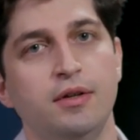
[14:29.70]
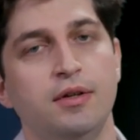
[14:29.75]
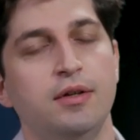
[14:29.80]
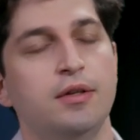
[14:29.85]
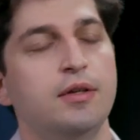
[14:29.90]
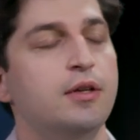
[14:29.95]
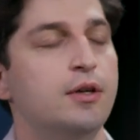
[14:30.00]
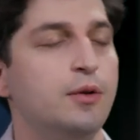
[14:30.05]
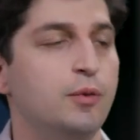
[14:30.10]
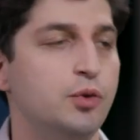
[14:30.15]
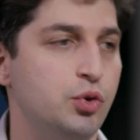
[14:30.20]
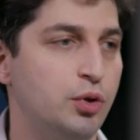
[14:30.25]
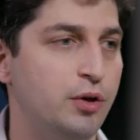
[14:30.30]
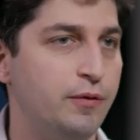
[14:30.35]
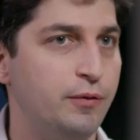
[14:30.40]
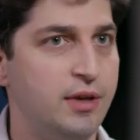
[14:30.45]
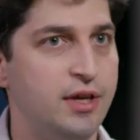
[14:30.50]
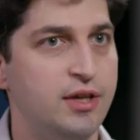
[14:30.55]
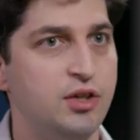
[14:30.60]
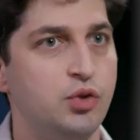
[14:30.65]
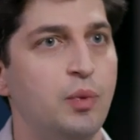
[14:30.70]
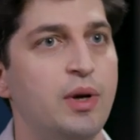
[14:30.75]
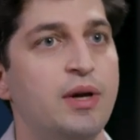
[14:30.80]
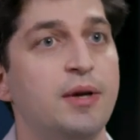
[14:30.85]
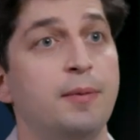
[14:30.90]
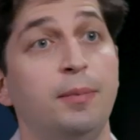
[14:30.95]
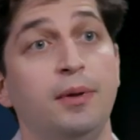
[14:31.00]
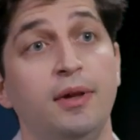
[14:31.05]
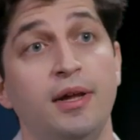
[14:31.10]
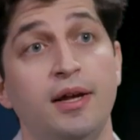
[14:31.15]
you know sort of his way
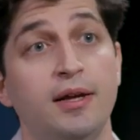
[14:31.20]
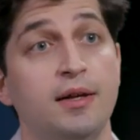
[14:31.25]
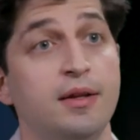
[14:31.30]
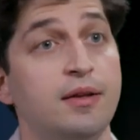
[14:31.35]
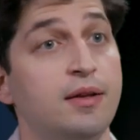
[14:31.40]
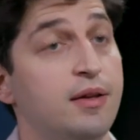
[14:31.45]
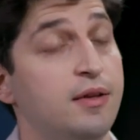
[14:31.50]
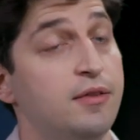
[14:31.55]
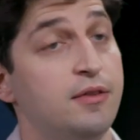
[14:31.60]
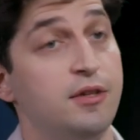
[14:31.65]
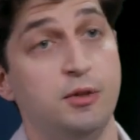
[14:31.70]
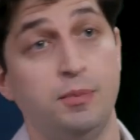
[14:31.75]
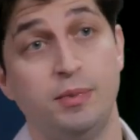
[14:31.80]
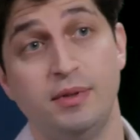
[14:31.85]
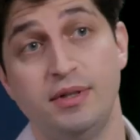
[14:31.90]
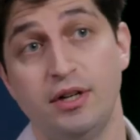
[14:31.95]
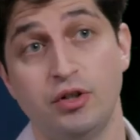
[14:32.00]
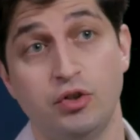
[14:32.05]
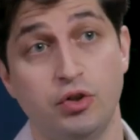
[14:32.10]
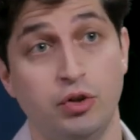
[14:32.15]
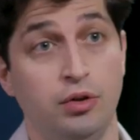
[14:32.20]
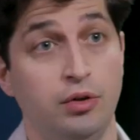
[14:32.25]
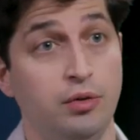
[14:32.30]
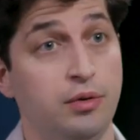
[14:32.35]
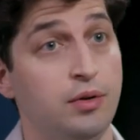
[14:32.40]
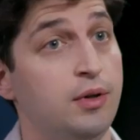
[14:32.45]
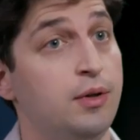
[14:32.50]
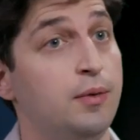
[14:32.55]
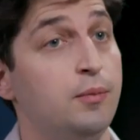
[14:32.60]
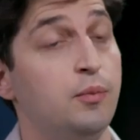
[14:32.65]
of play this
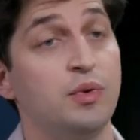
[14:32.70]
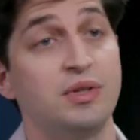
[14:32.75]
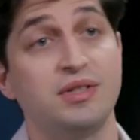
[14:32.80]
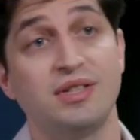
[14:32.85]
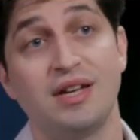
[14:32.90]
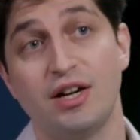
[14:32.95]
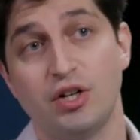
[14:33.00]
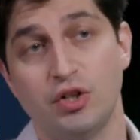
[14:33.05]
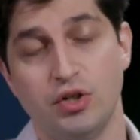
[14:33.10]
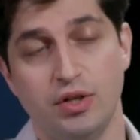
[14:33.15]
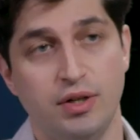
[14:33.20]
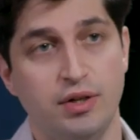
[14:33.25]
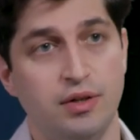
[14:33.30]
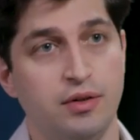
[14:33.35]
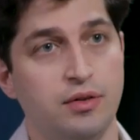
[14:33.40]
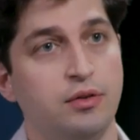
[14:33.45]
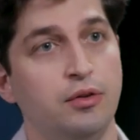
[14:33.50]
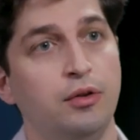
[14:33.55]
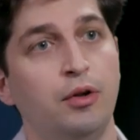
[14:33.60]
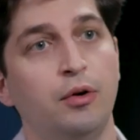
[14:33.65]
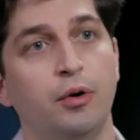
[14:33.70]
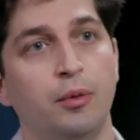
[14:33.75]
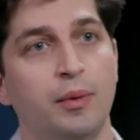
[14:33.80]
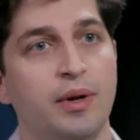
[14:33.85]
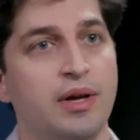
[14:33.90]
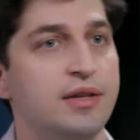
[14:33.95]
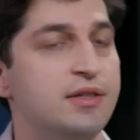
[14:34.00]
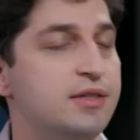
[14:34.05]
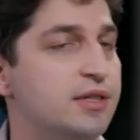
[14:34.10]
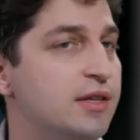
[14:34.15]
potential recession, lower
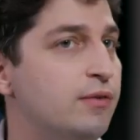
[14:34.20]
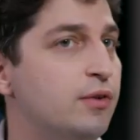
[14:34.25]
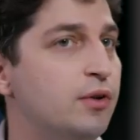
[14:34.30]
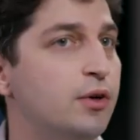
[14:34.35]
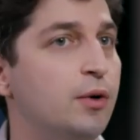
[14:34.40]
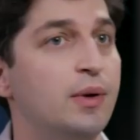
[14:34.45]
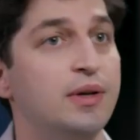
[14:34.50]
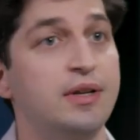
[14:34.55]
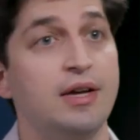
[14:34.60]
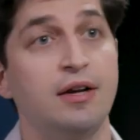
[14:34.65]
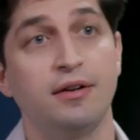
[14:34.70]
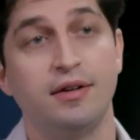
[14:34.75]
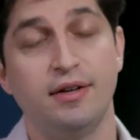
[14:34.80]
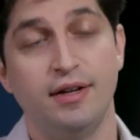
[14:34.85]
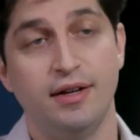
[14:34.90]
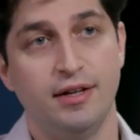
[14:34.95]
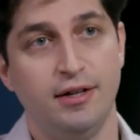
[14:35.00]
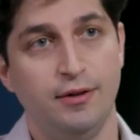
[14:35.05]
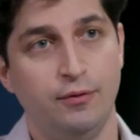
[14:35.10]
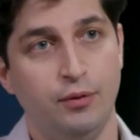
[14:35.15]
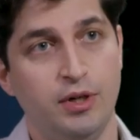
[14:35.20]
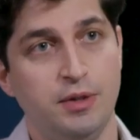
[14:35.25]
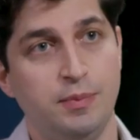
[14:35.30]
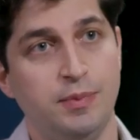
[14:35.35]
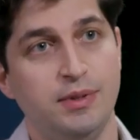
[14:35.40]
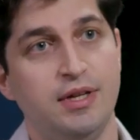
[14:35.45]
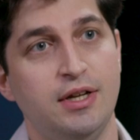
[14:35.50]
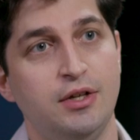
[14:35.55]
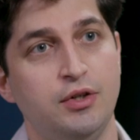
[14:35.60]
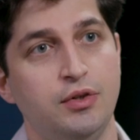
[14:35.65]
rates, even going down to negative rates
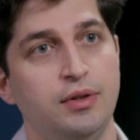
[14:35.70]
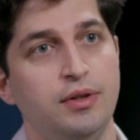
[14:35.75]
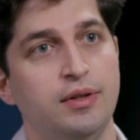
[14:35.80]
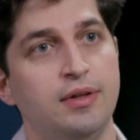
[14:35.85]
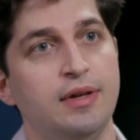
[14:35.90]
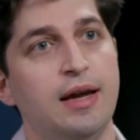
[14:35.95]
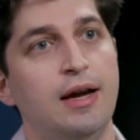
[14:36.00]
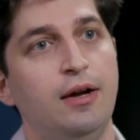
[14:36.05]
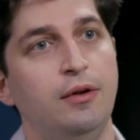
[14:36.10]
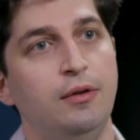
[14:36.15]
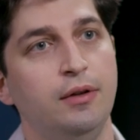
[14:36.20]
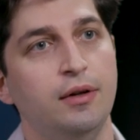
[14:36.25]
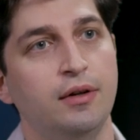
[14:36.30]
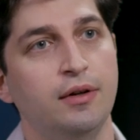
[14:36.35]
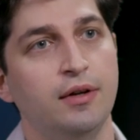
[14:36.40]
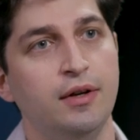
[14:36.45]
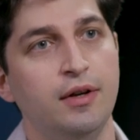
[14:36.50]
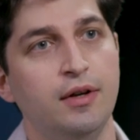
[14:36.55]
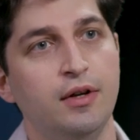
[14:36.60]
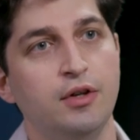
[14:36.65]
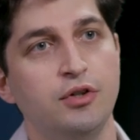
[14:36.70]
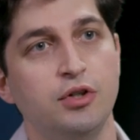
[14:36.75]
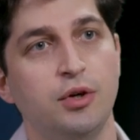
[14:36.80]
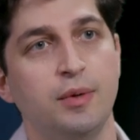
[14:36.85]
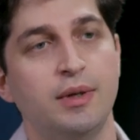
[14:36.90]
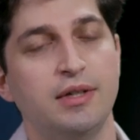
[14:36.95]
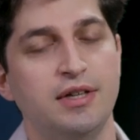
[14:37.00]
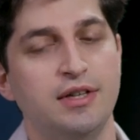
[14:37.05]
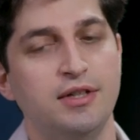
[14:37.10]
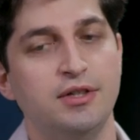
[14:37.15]
potentially outlook. Yeah. So
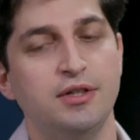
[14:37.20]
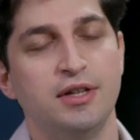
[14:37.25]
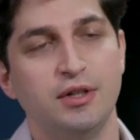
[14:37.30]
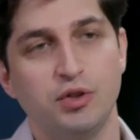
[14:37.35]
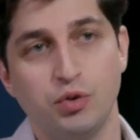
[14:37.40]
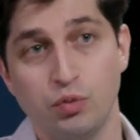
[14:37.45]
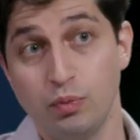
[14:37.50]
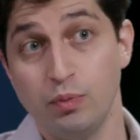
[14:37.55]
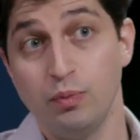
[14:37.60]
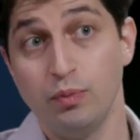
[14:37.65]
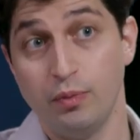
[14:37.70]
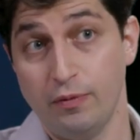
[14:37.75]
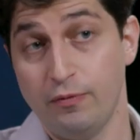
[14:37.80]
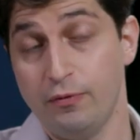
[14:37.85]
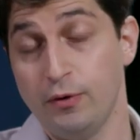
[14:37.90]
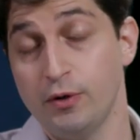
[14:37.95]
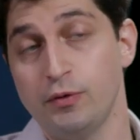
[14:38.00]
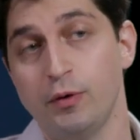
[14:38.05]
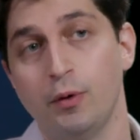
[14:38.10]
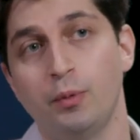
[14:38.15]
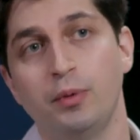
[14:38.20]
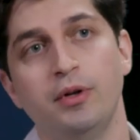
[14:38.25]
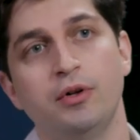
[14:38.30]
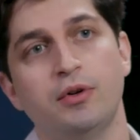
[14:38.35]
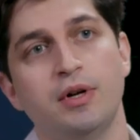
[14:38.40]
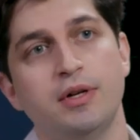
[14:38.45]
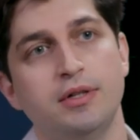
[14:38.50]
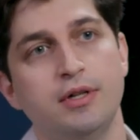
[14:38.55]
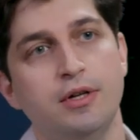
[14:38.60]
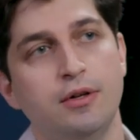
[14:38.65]
it, it's it's first of all really
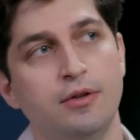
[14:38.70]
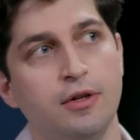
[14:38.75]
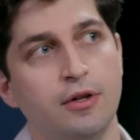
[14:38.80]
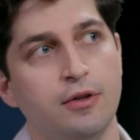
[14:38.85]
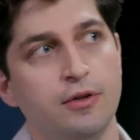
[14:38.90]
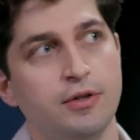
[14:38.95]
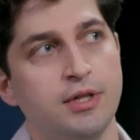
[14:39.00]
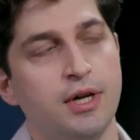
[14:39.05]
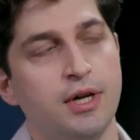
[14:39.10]
great to hear the other